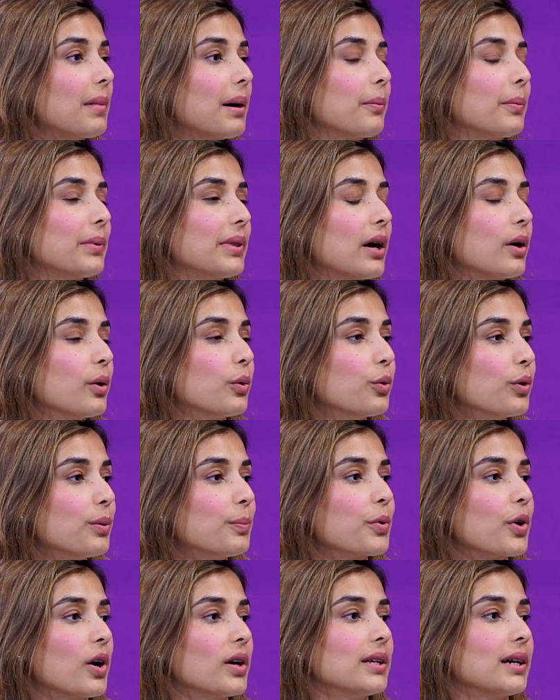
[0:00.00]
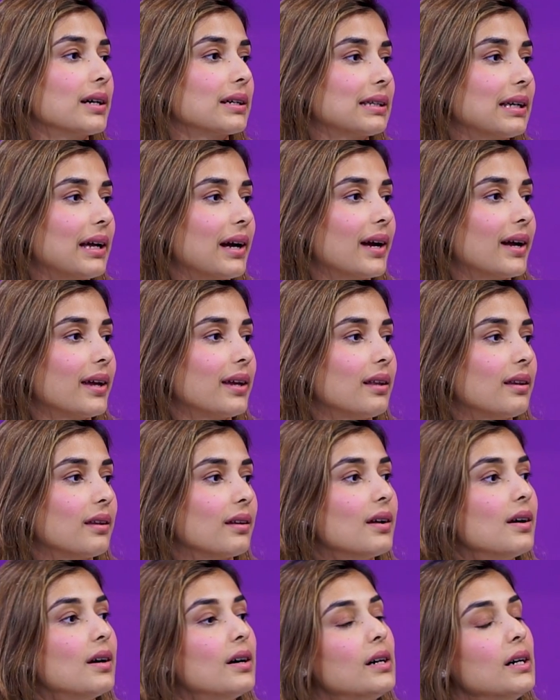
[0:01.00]
up with our own product line.
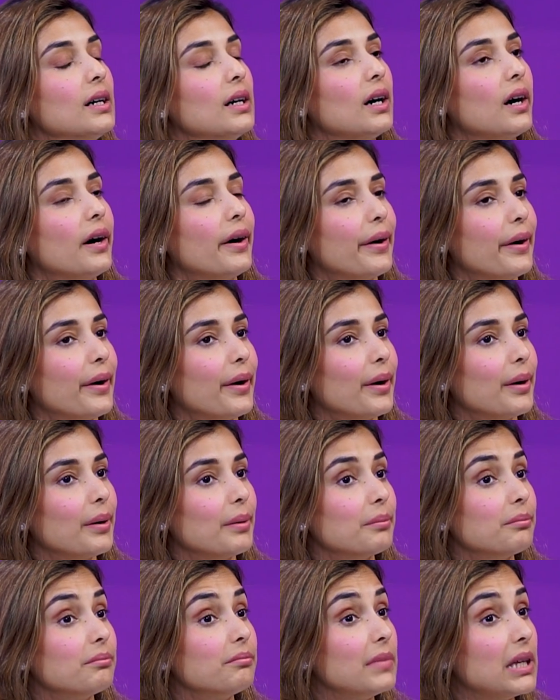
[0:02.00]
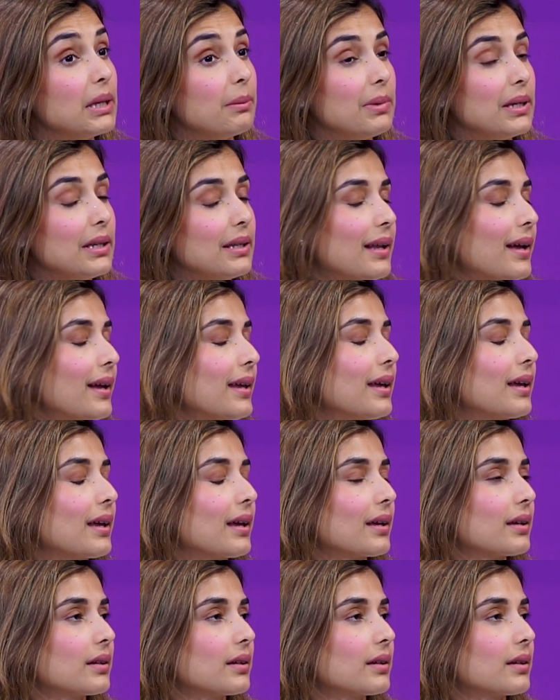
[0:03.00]
Maybe like